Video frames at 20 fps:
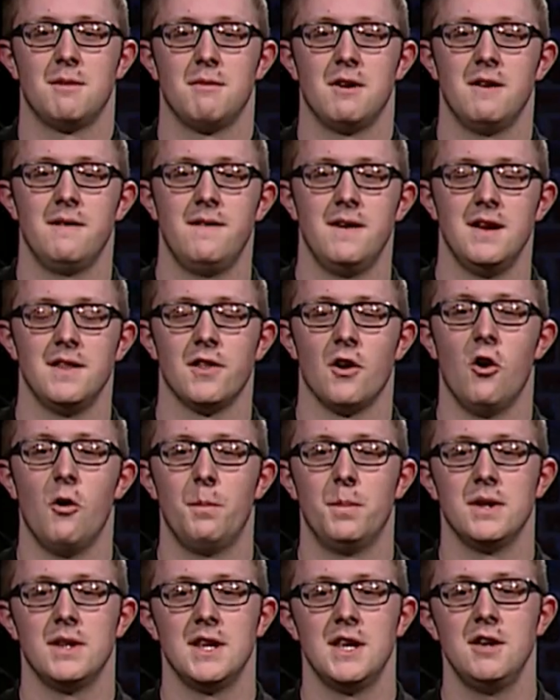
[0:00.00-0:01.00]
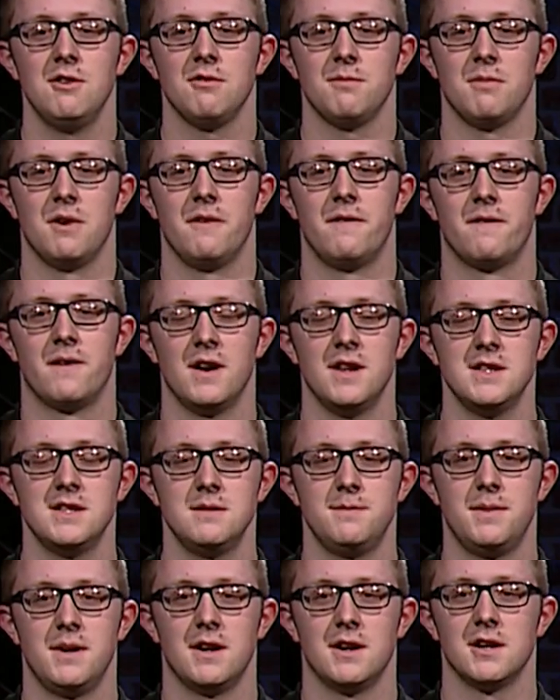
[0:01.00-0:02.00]
my faith openly with my friends
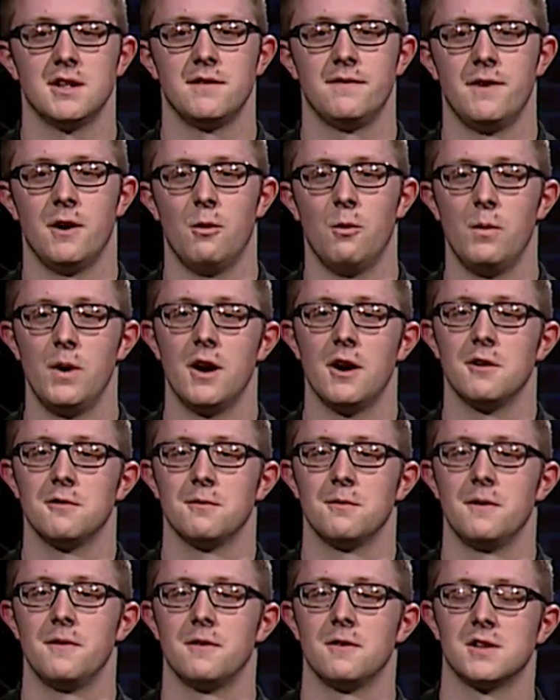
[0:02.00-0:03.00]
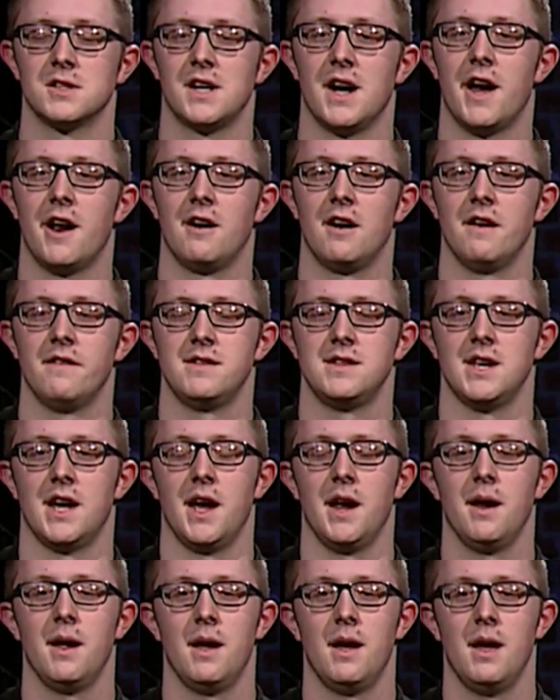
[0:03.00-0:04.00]
and peers felt weird when we first got our
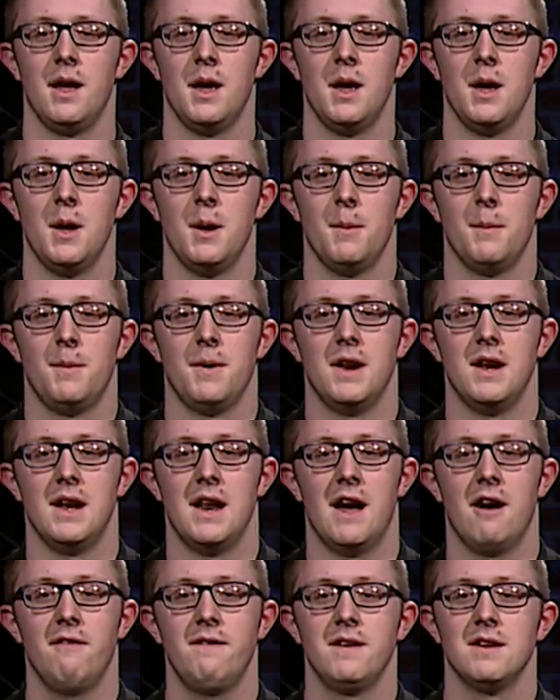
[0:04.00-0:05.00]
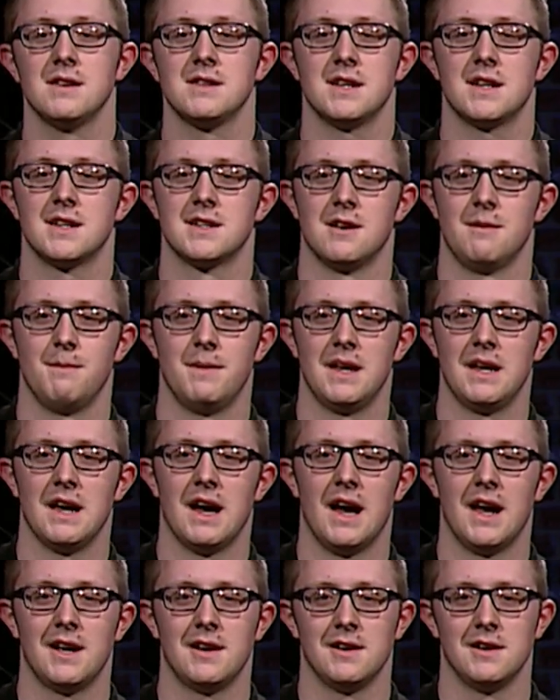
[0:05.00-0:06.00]
FCA, but it now feels like something
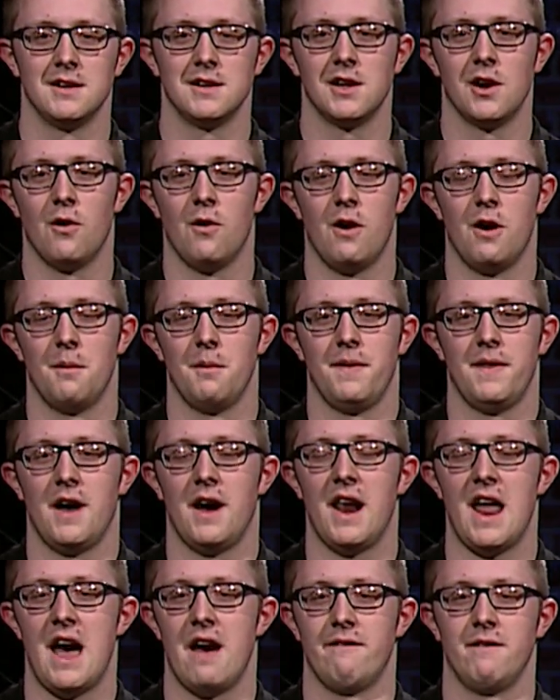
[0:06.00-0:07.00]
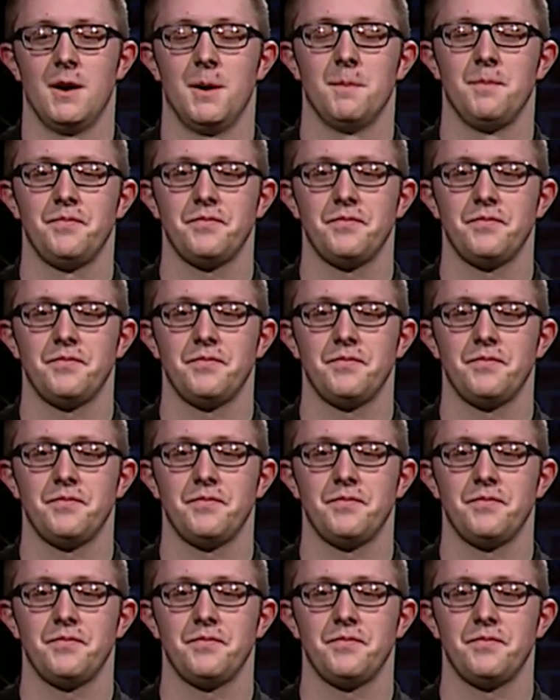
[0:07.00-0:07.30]
I couldn't go on without having.